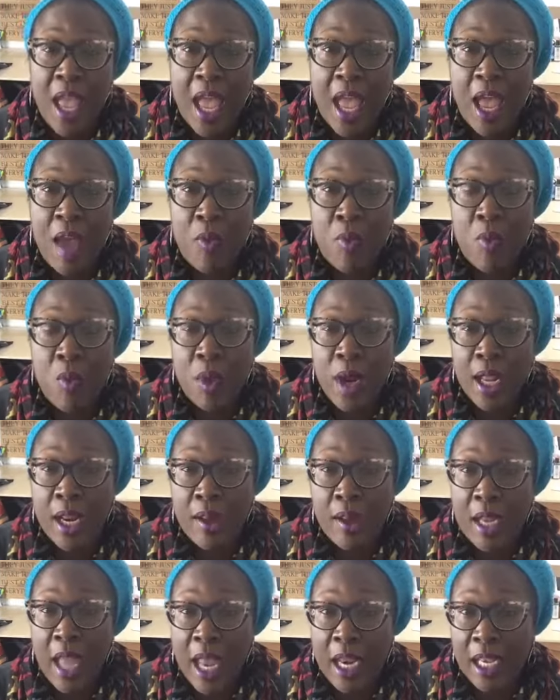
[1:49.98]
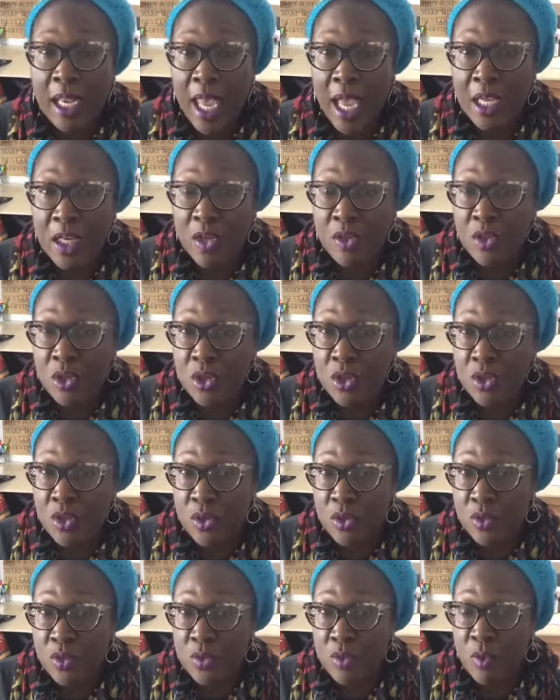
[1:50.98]
And what I'd like you to
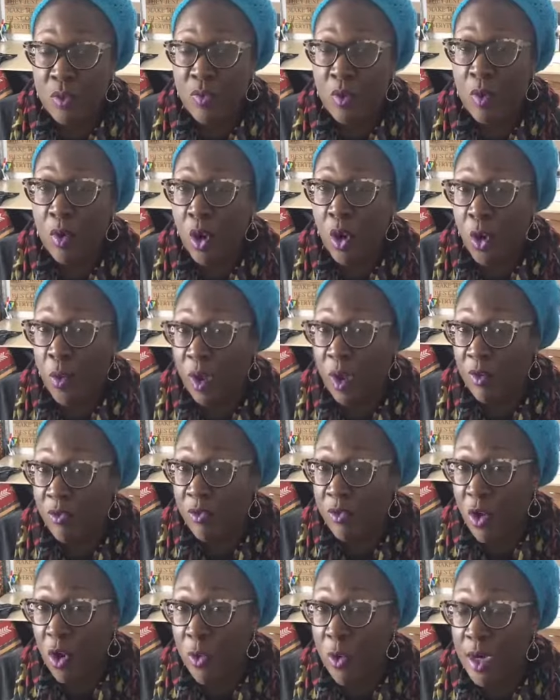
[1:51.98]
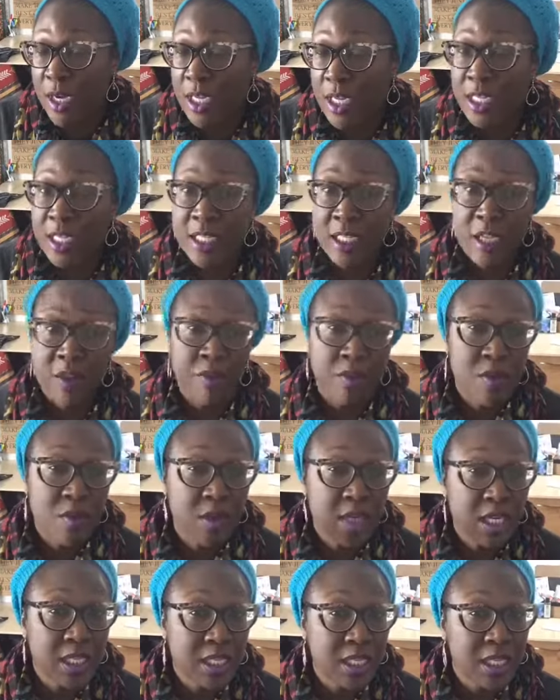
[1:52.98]
do going forward is, if you
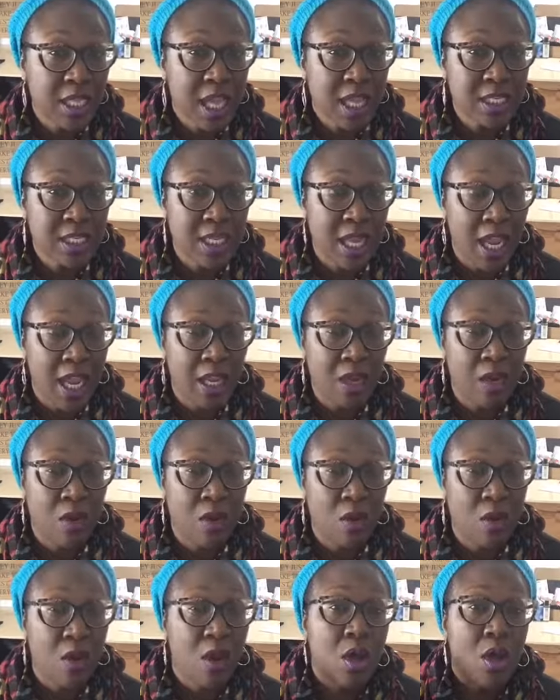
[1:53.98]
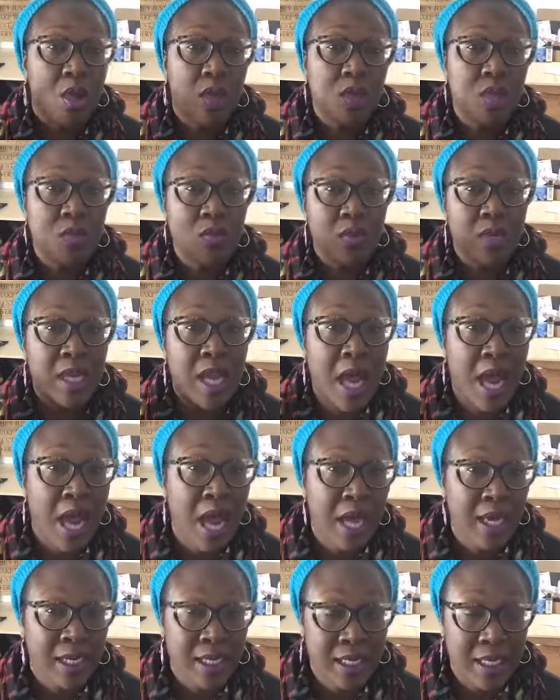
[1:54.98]
get to that tangle, do
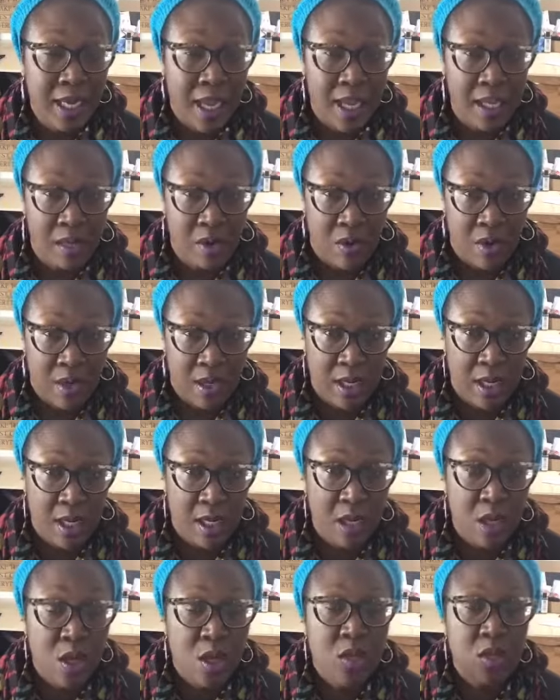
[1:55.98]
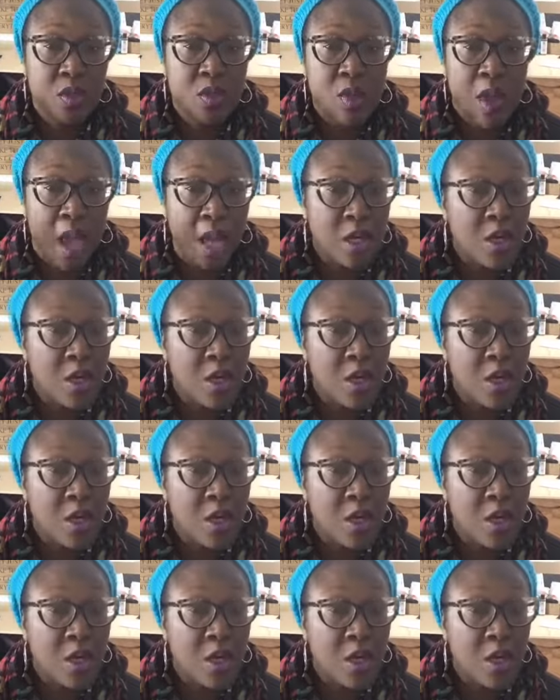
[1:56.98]
not yank on it. I